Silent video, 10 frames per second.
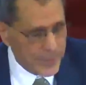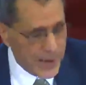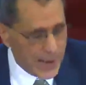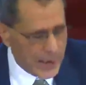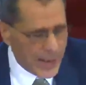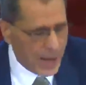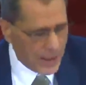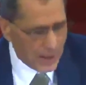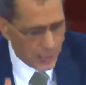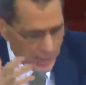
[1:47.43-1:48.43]
and how
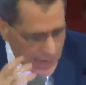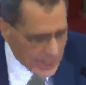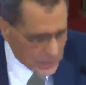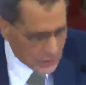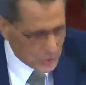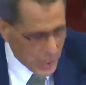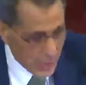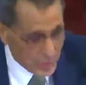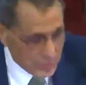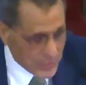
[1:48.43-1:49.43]
that relates to
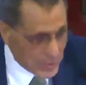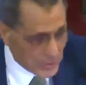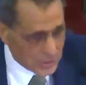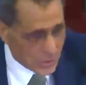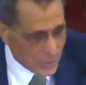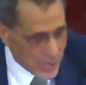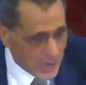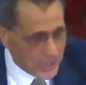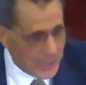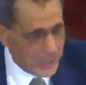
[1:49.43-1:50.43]
how we feel and so
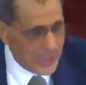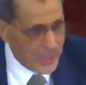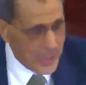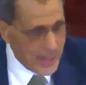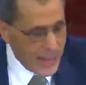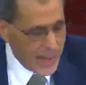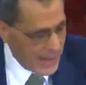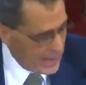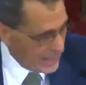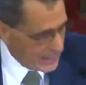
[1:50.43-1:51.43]
on.
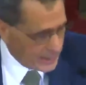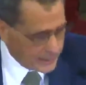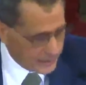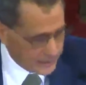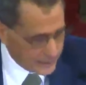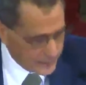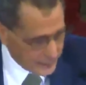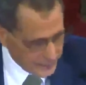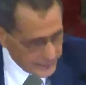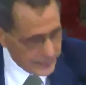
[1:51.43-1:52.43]
And
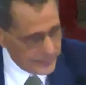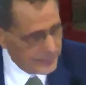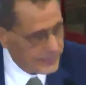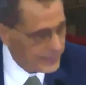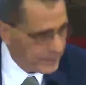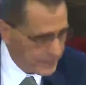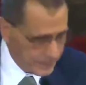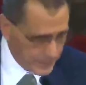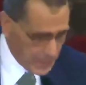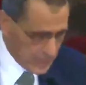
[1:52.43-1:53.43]

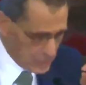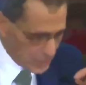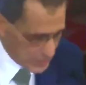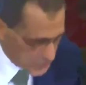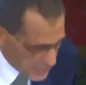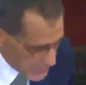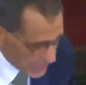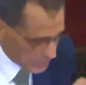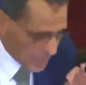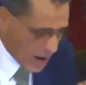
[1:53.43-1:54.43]
I think you're going to see
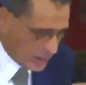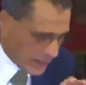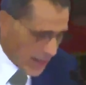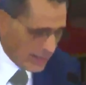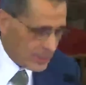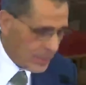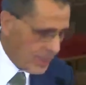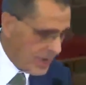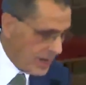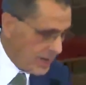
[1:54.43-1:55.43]
that a part of that
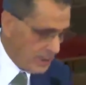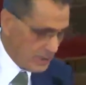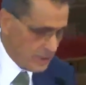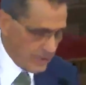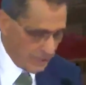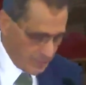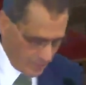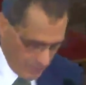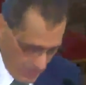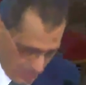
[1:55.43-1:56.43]
is
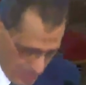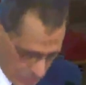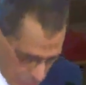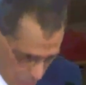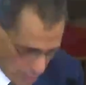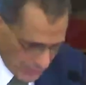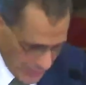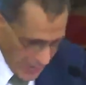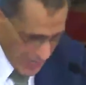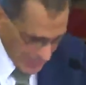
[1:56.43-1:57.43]
very much
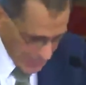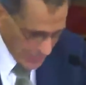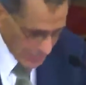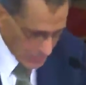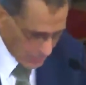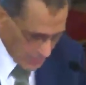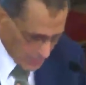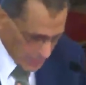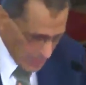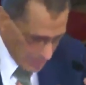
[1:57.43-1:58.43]
related. So
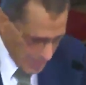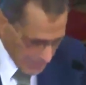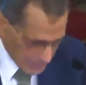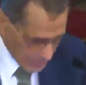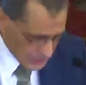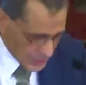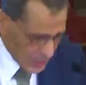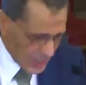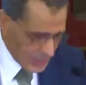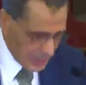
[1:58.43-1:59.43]
this message,
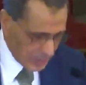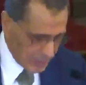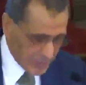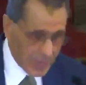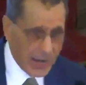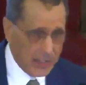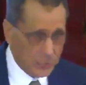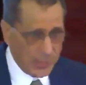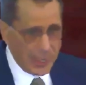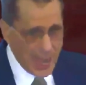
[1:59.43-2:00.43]
believe it or not,
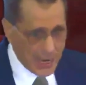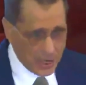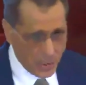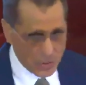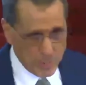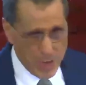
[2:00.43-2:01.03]
is related to those